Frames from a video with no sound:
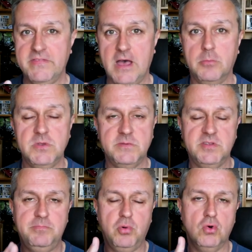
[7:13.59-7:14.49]
the
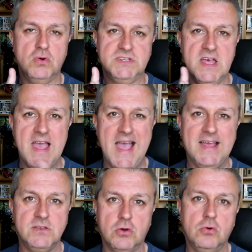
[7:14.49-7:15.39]
Omnibus board
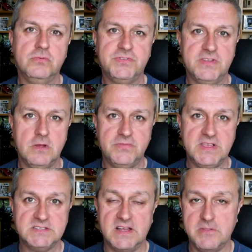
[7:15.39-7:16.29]
and also
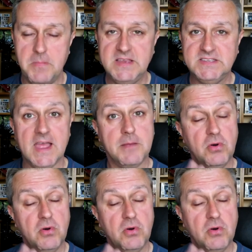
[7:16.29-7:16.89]
things like the Matek.